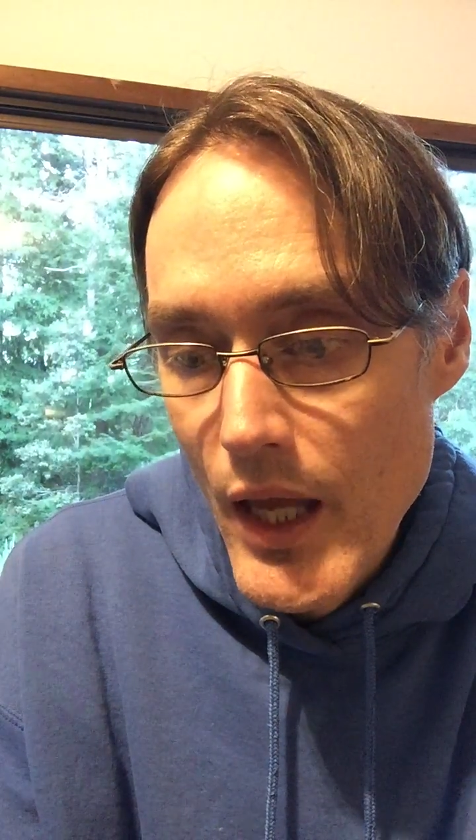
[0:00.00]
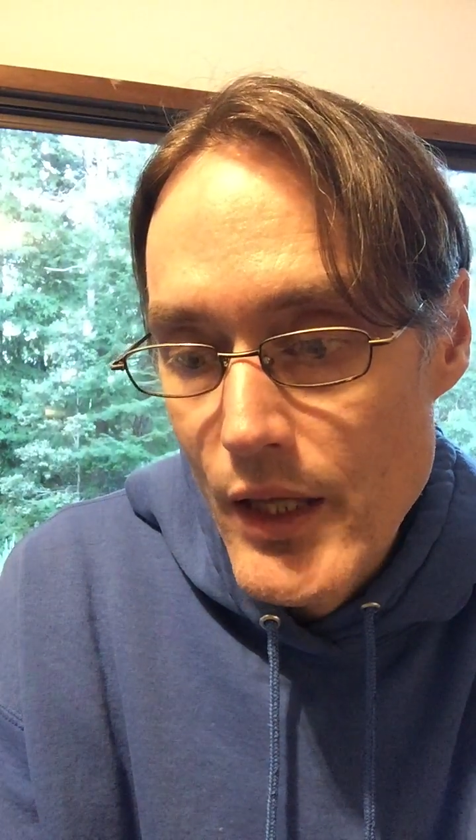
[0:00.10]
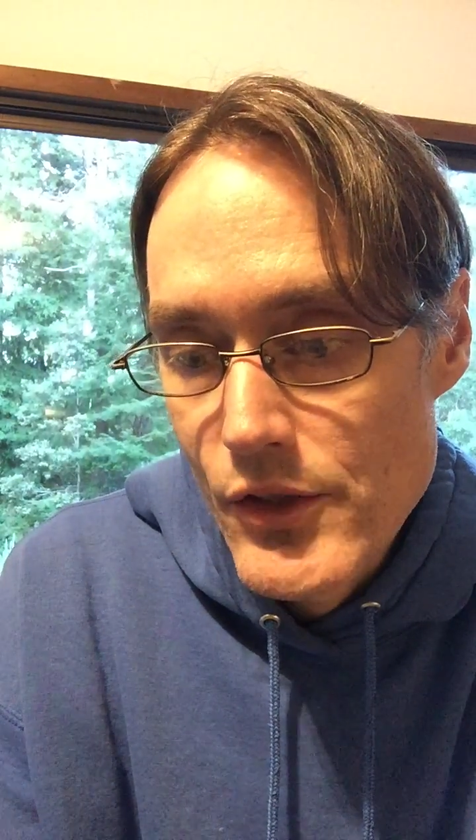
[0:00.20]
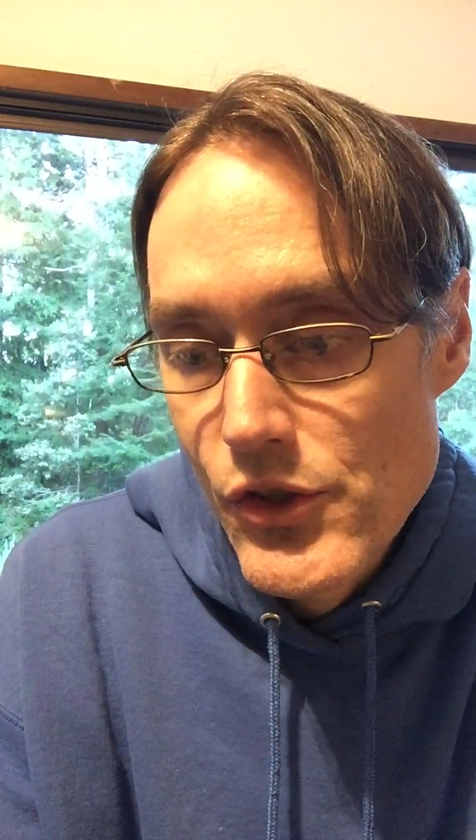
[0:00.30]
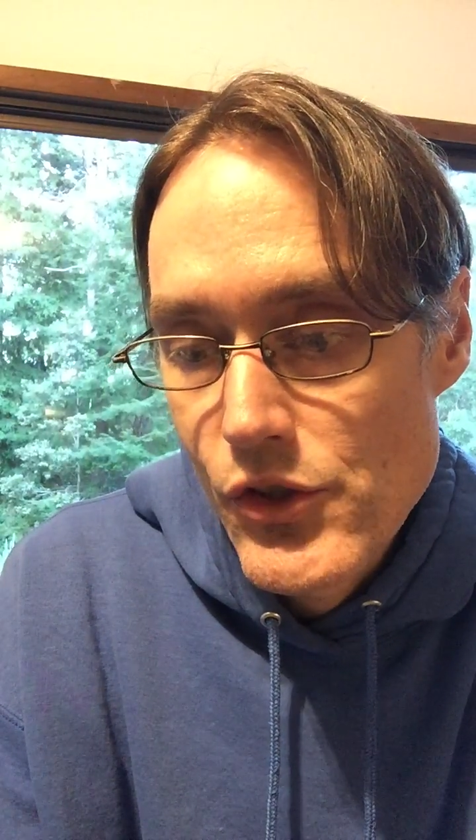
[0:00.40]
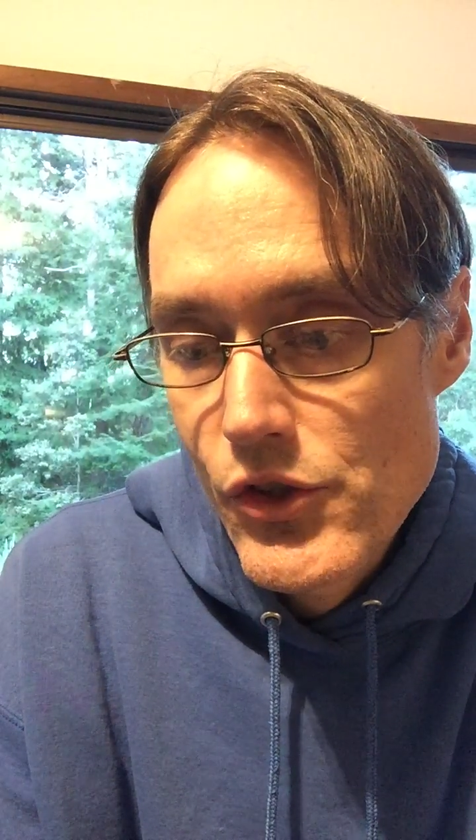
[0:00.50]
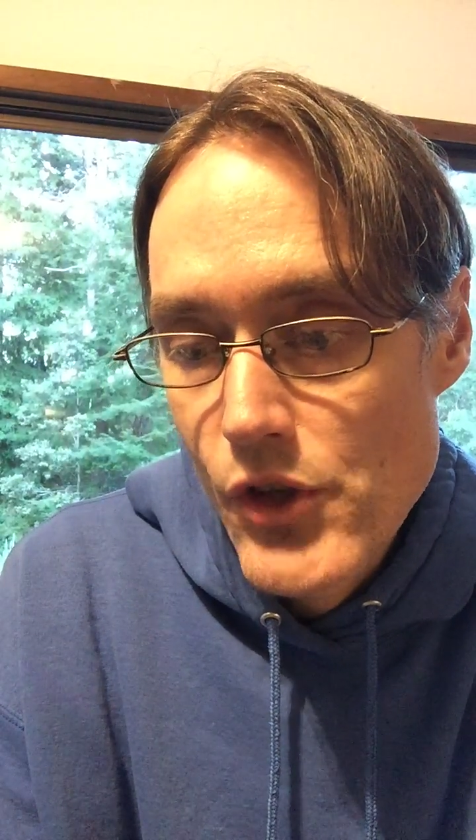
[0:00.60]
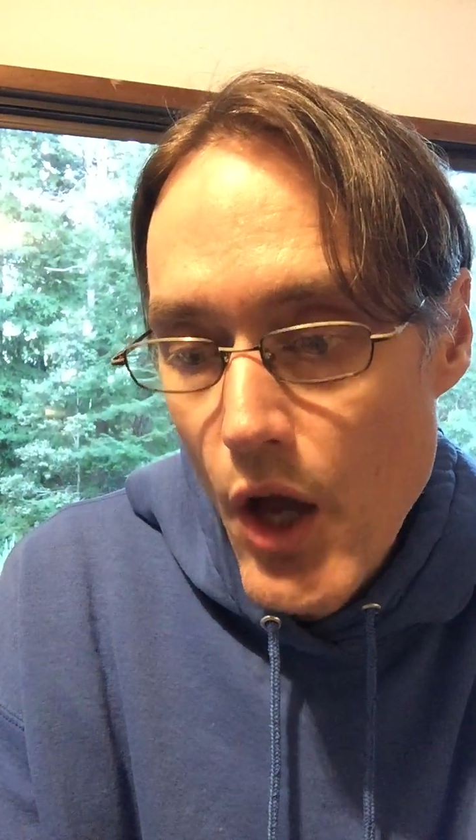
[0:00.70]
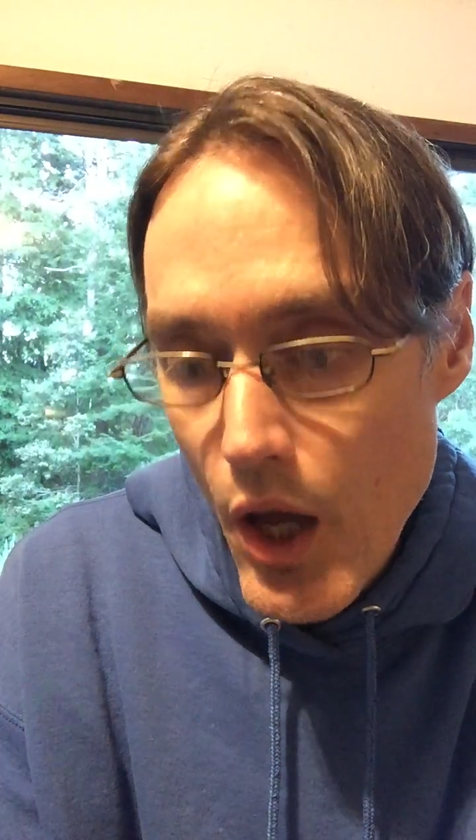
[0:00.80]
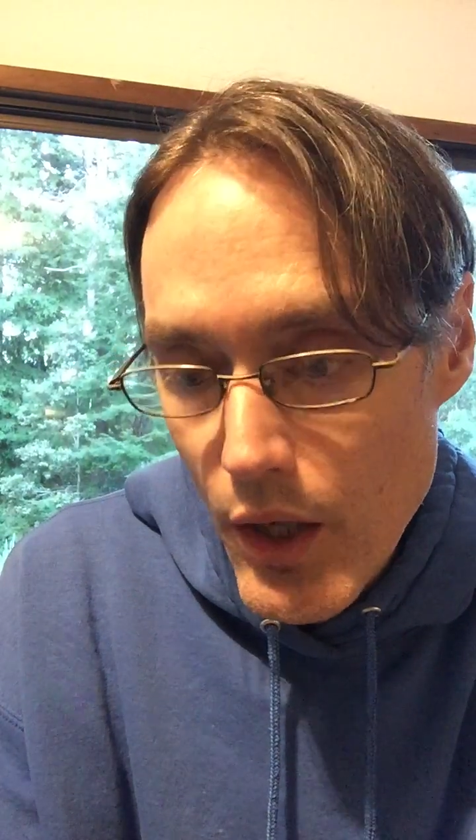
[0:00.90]
a
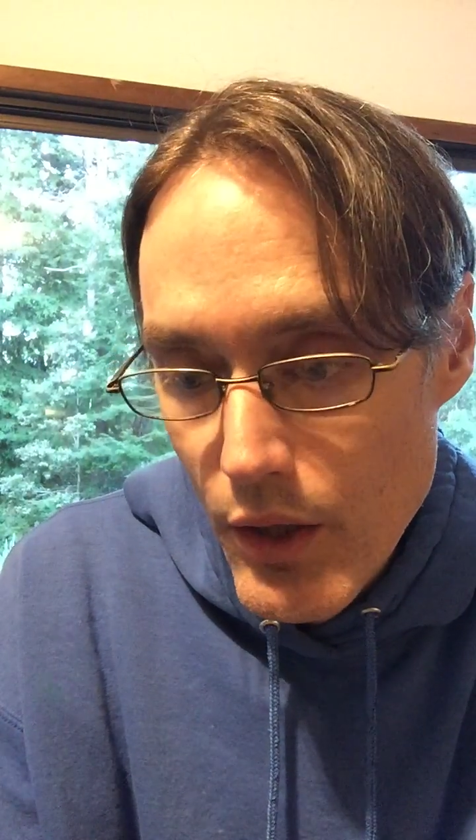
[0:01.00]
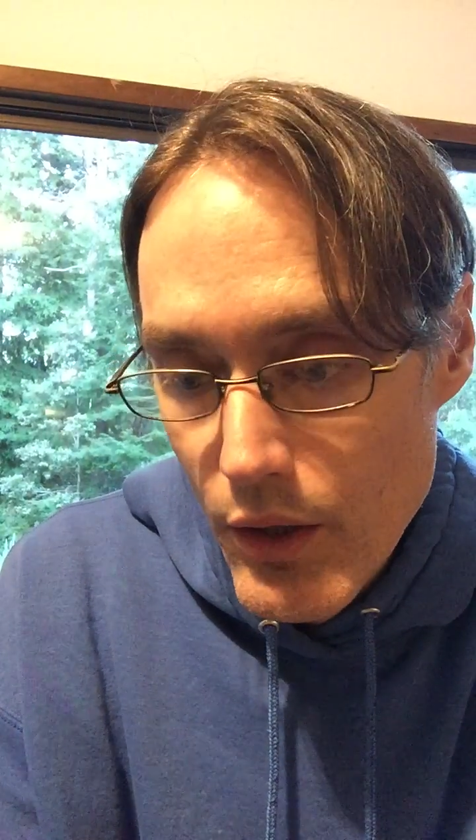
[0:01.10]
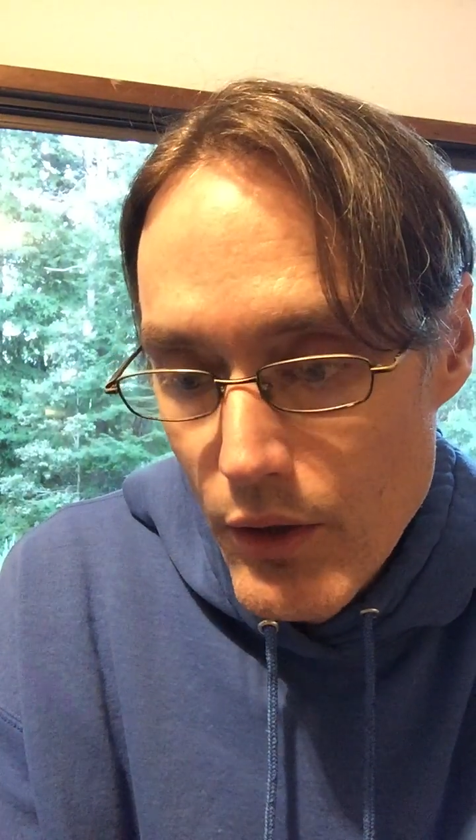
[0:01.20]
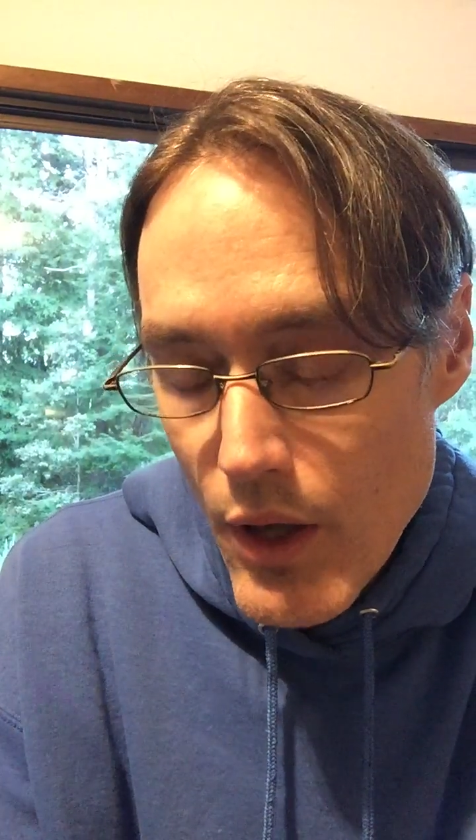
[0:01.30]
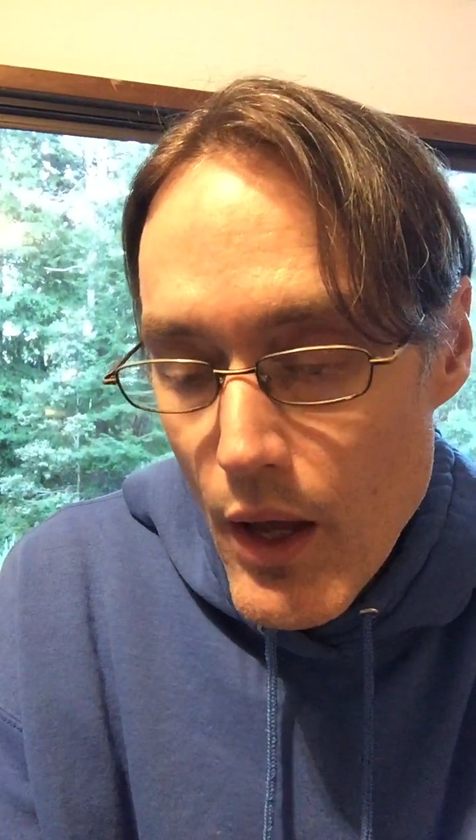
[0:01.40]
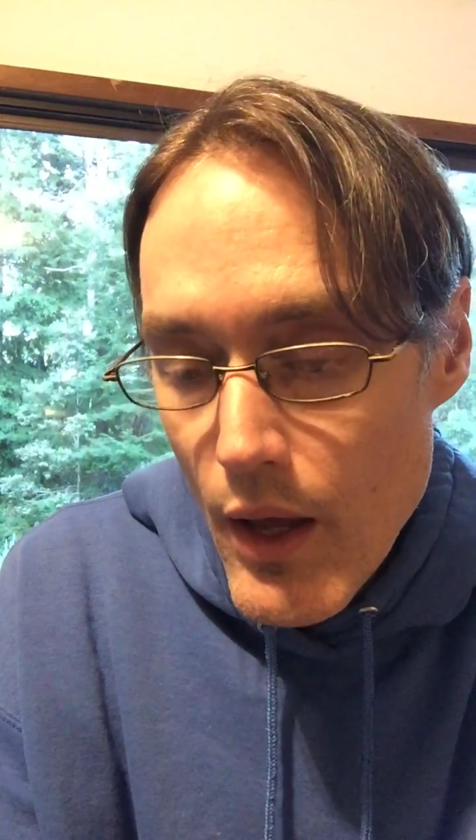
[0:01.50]
sun.